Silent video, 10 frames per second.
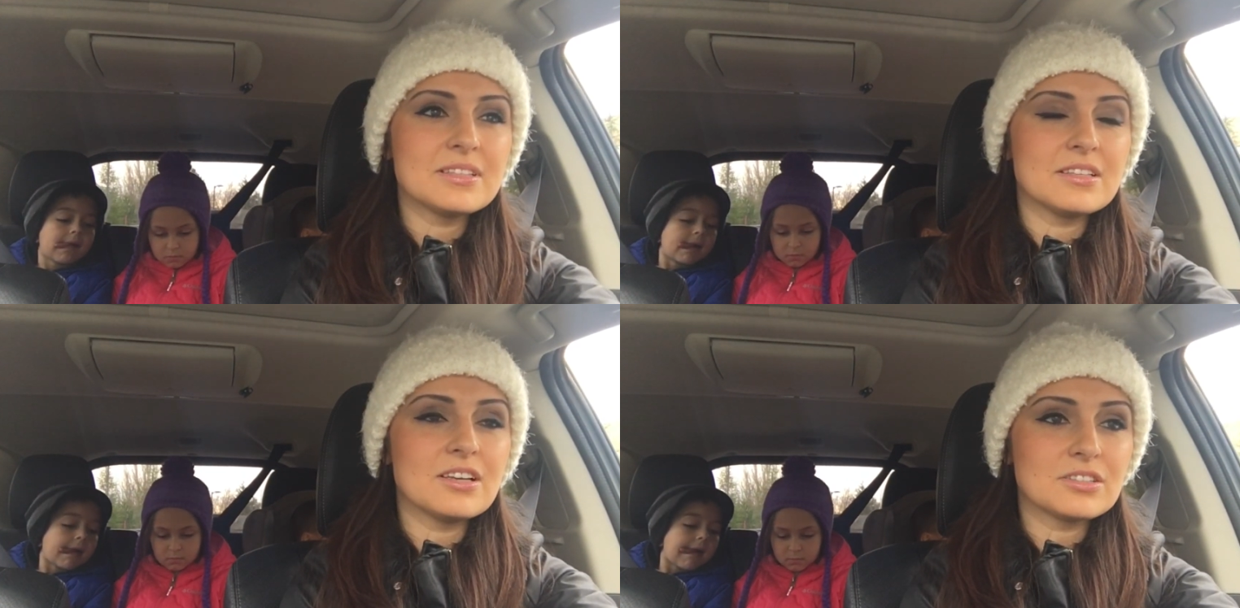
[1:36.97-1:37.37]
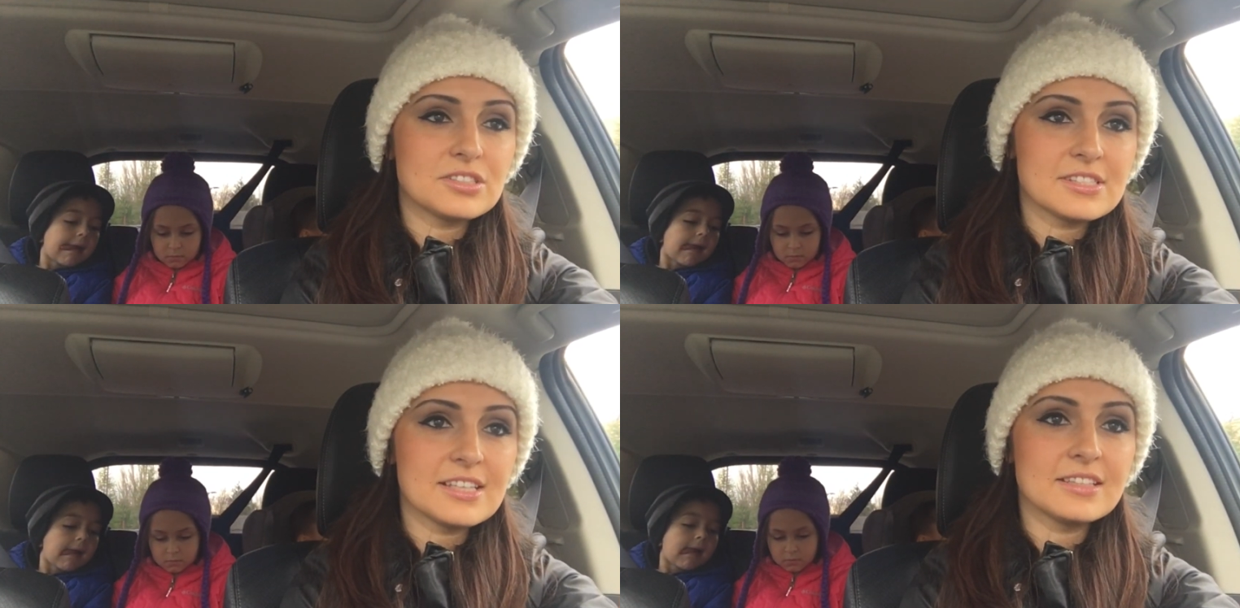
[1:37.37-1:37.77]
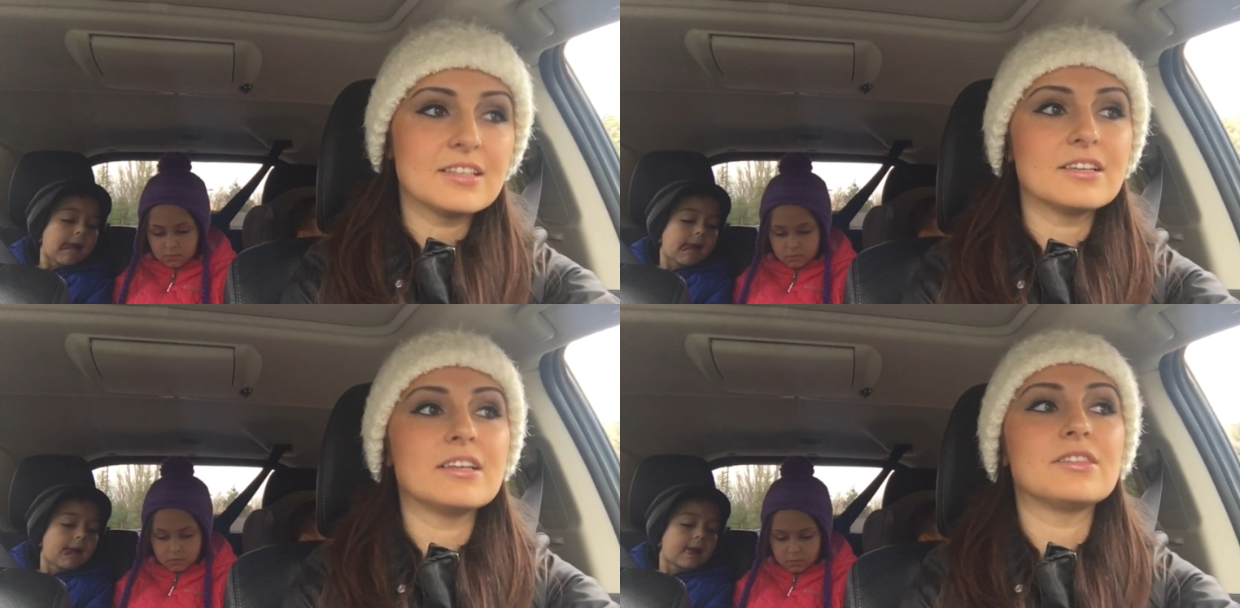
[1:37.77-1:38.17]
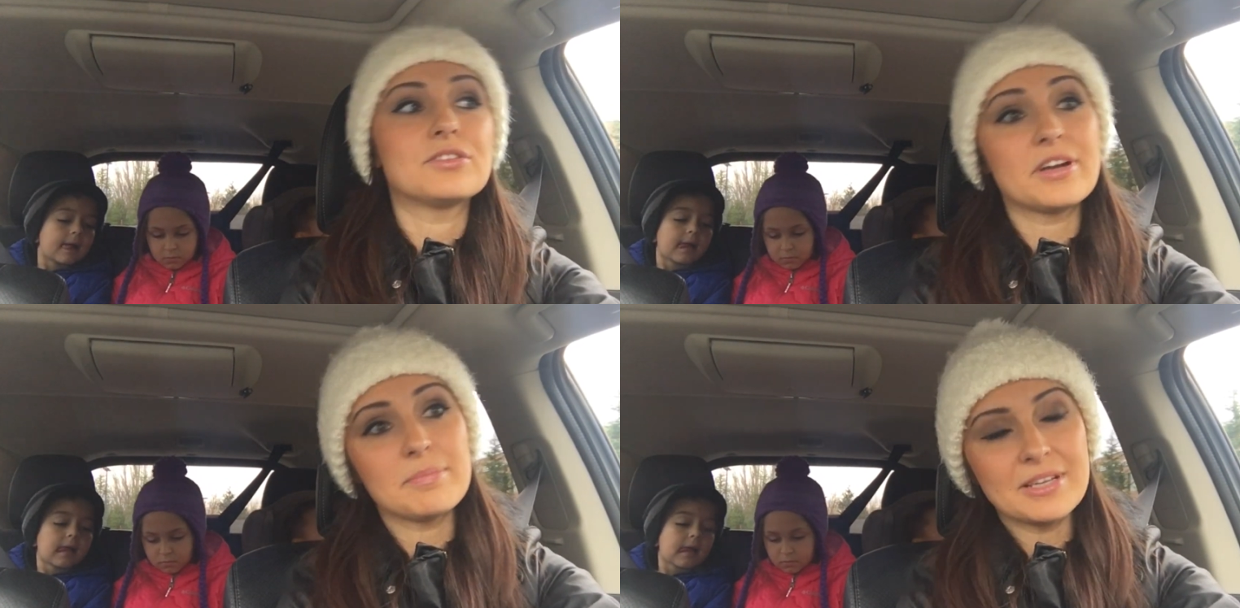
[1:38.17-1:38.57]
Speaker 1: and the doctor said in
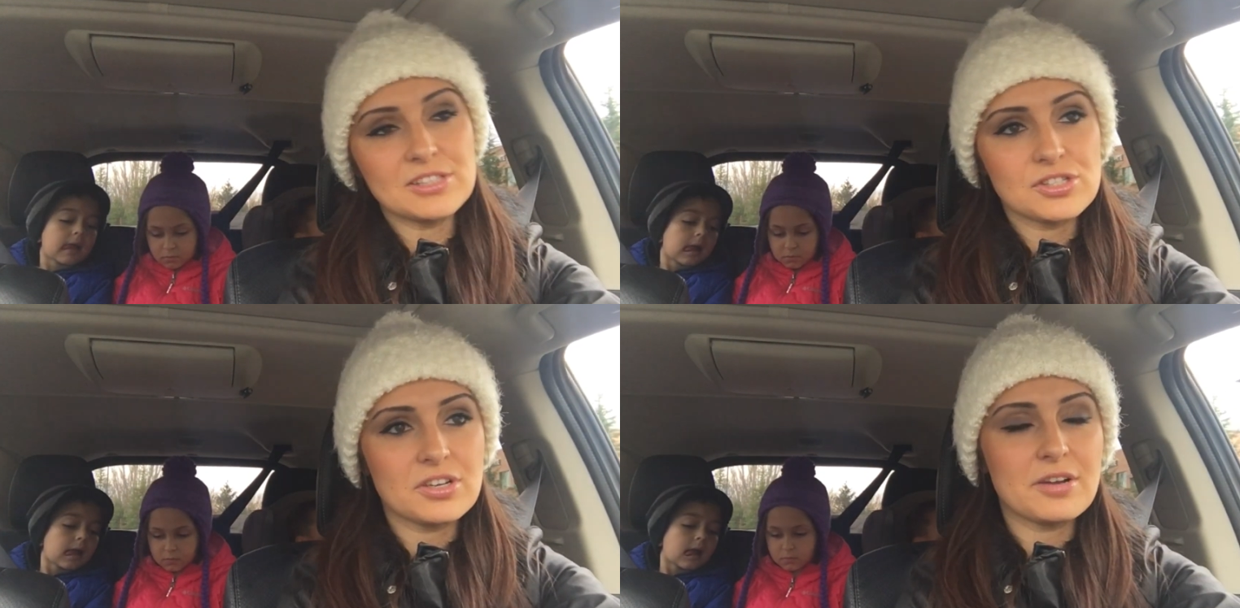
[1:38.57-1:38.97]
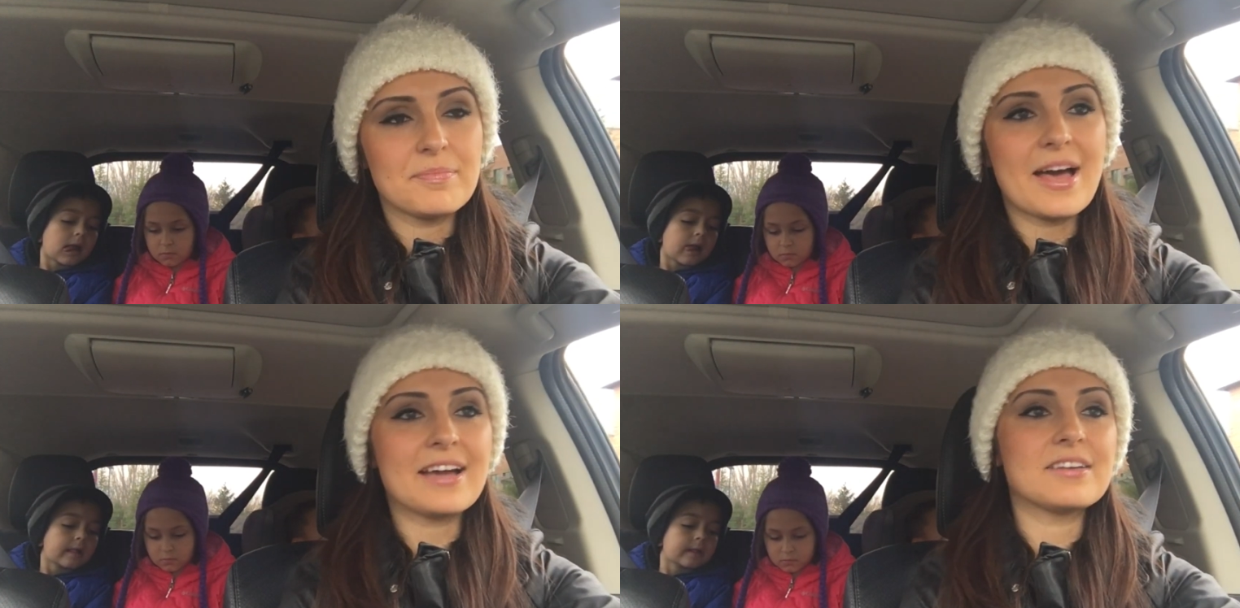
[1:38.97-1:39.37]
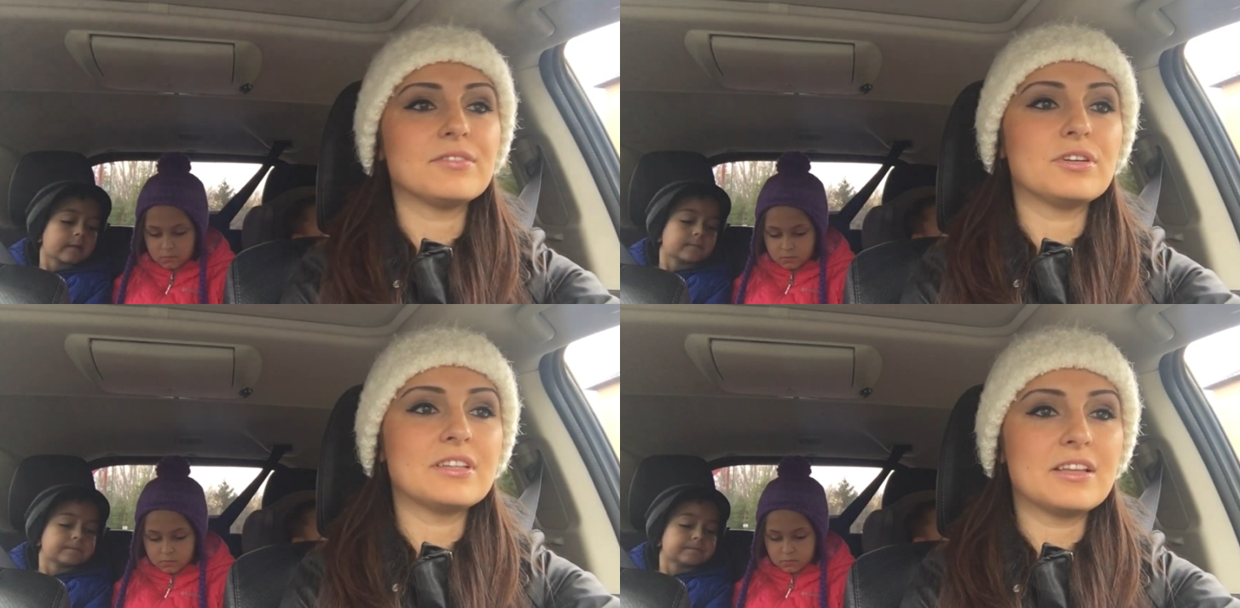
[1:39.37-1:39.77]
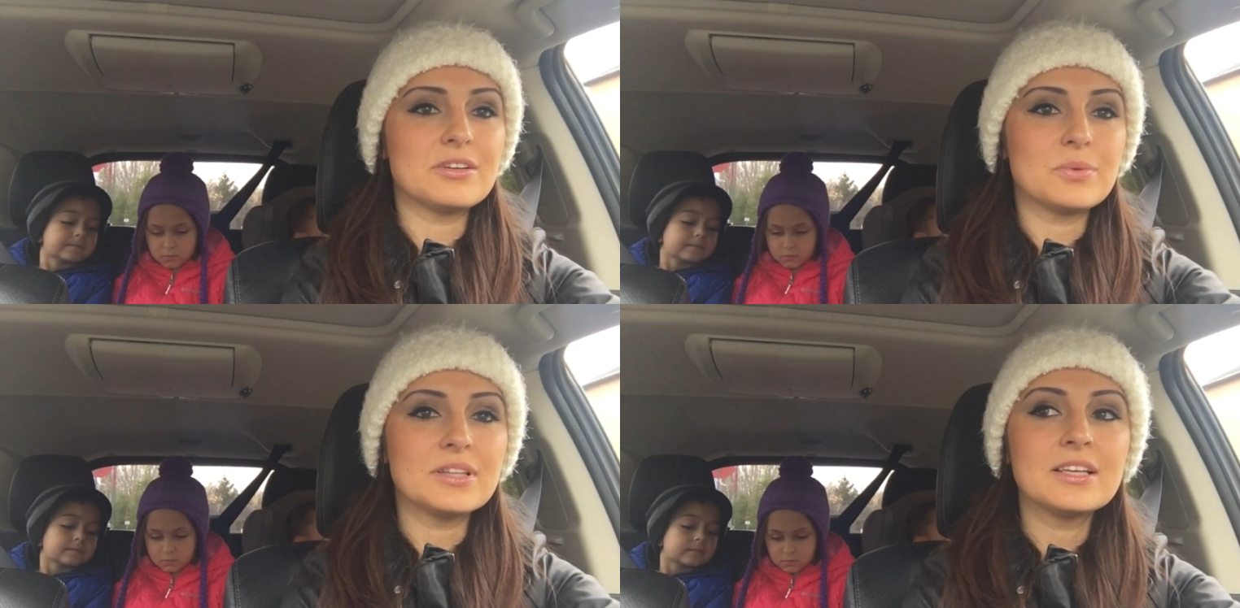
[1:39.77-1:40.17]
three months to come back for another
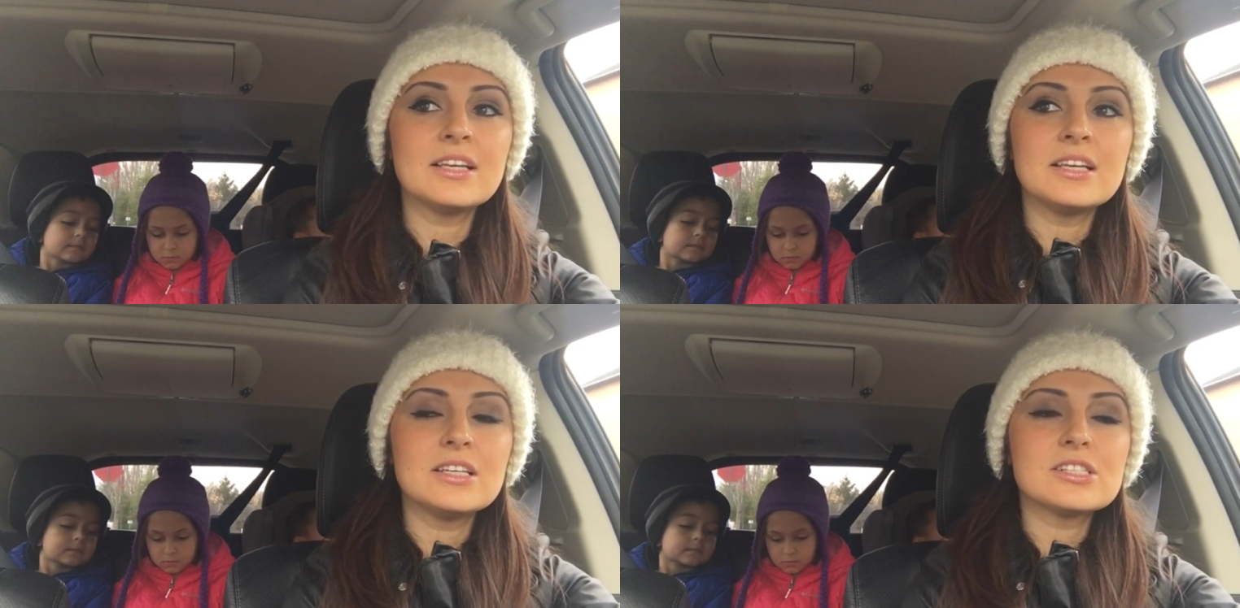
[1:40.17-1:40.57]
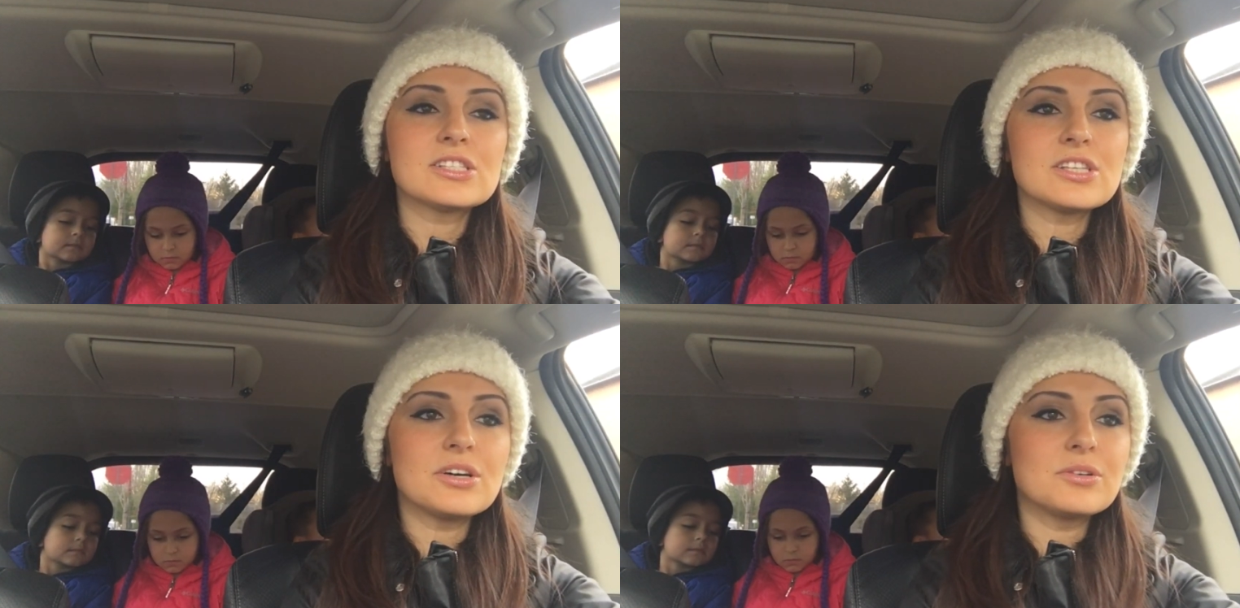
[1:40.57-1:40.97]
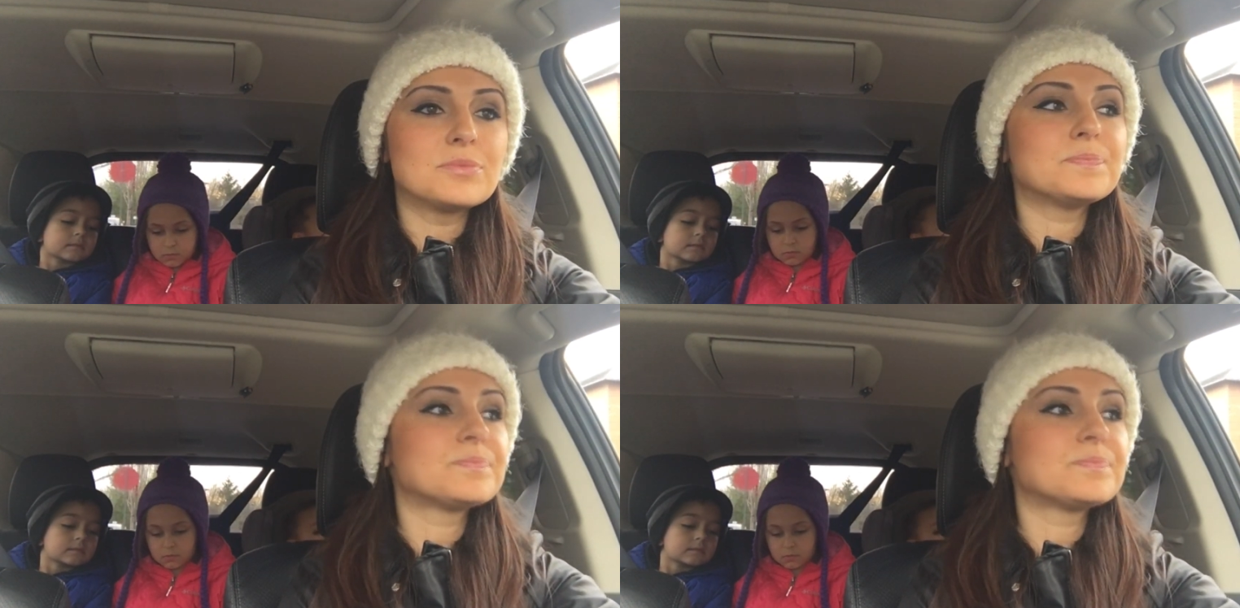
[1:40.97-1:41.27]
one. So